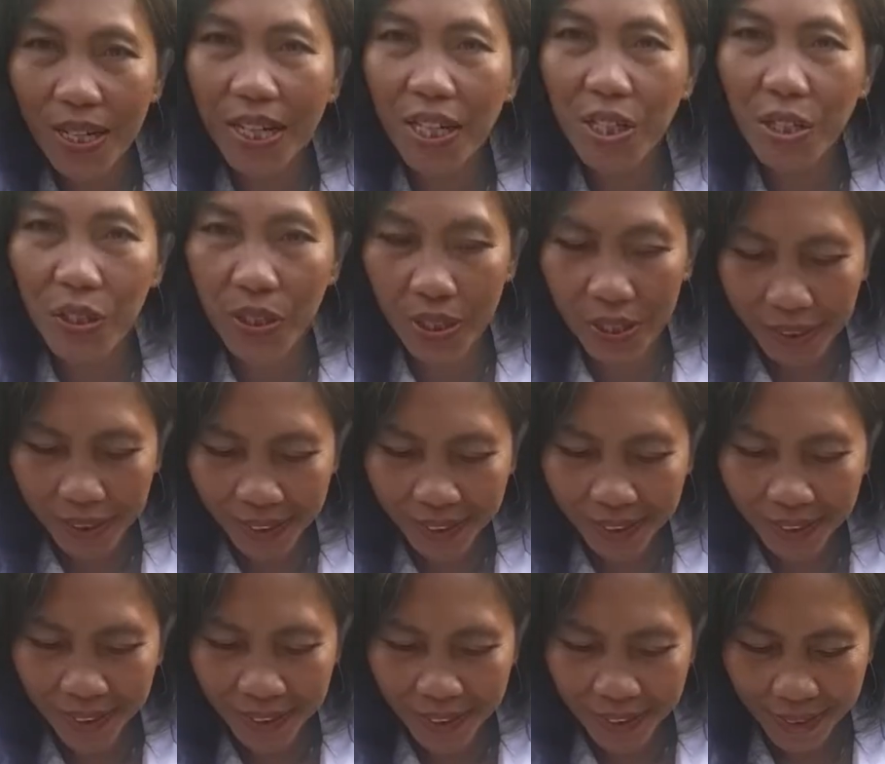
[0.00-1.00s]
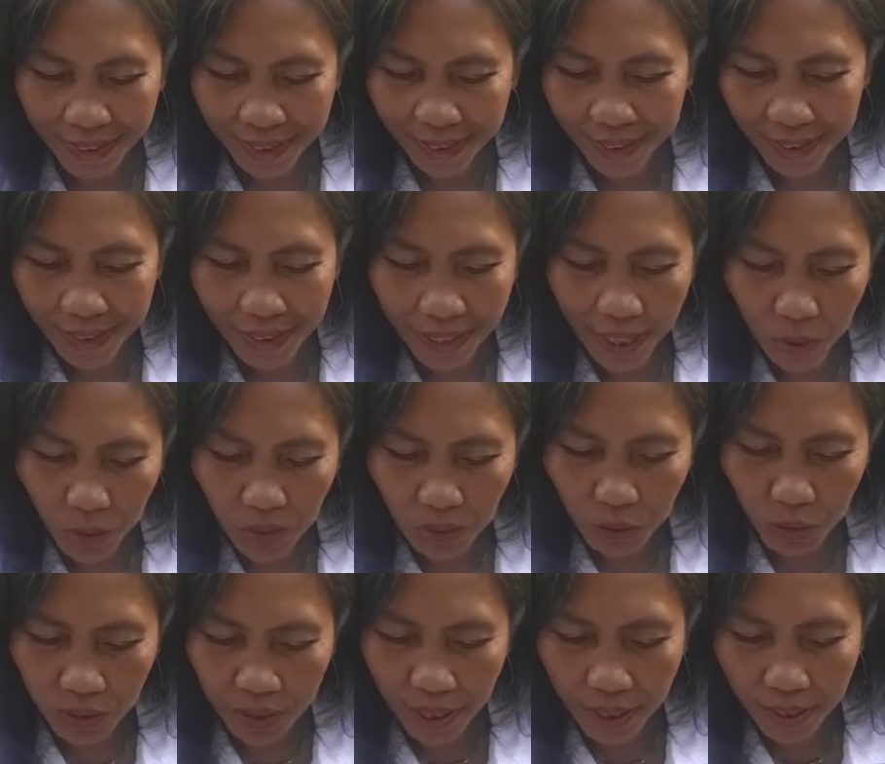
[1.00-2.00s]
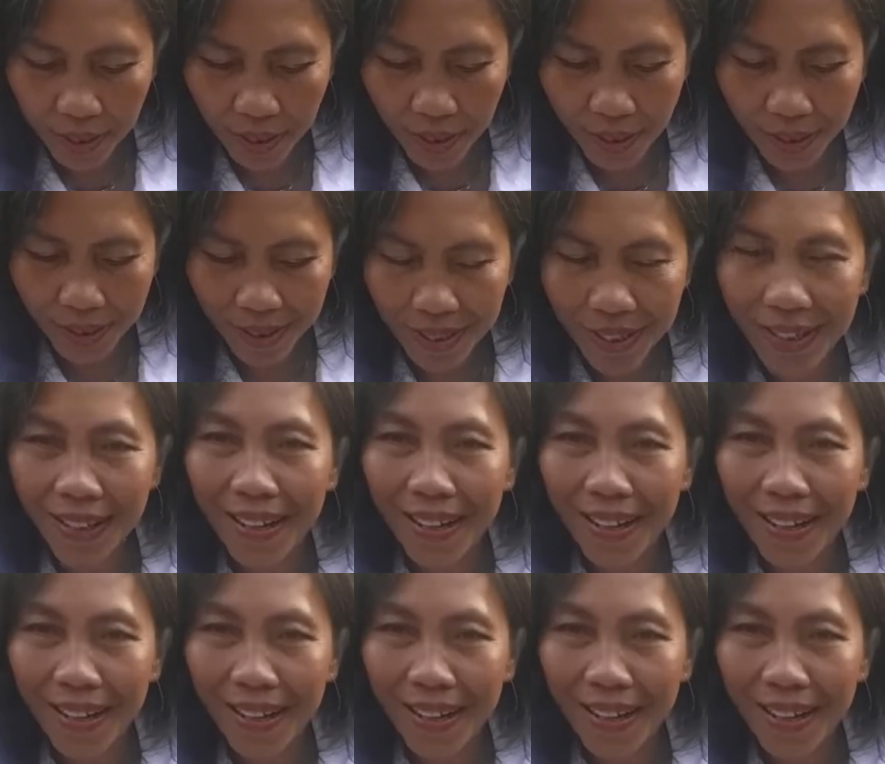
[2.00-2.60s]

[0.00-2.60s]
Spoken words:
eggshell, like what you see here,